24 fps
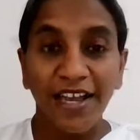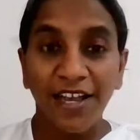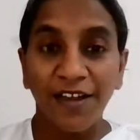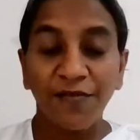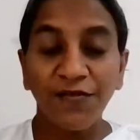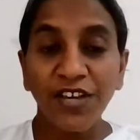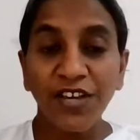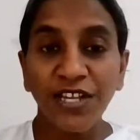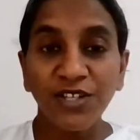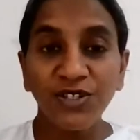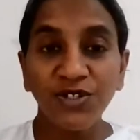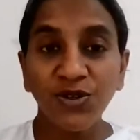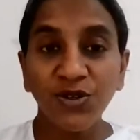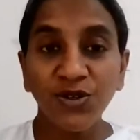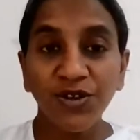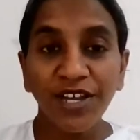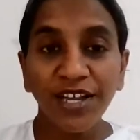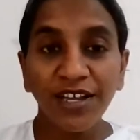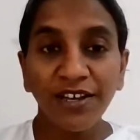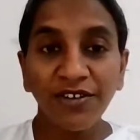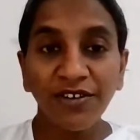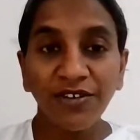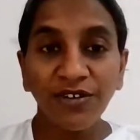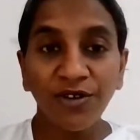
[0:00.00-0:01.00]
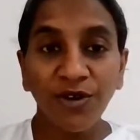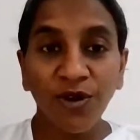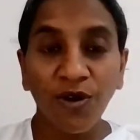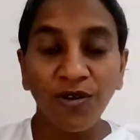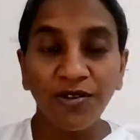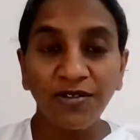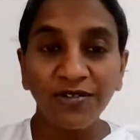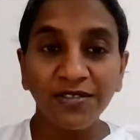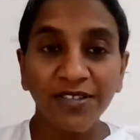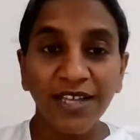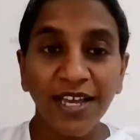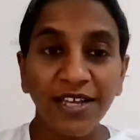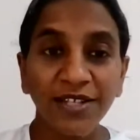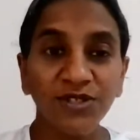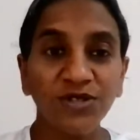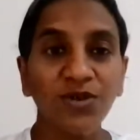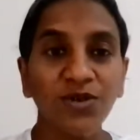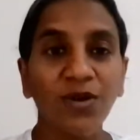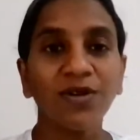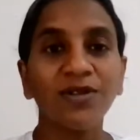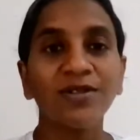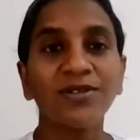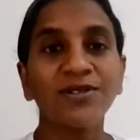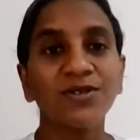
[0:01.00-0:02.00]
if he's doing wrong things
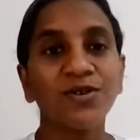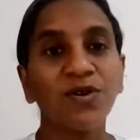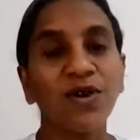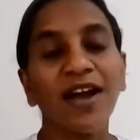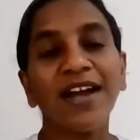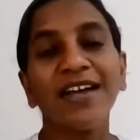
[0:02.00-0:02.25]
also